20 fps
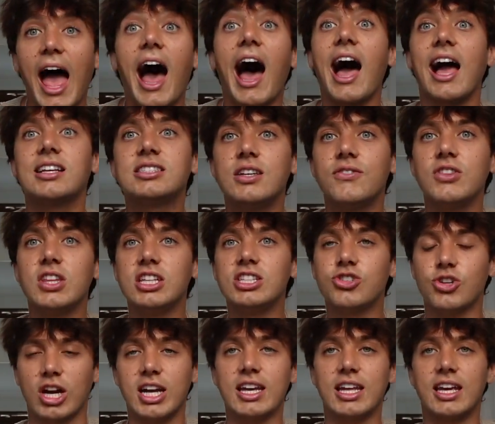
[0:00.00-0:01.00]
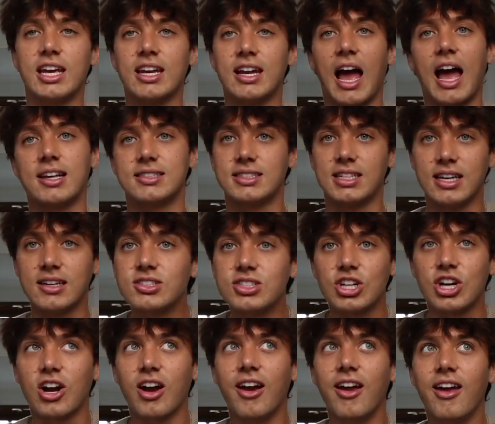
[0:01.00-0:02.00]
actively training as a
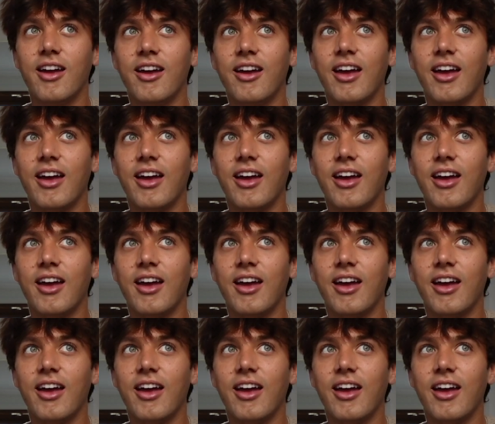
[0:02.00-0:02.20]
dancer.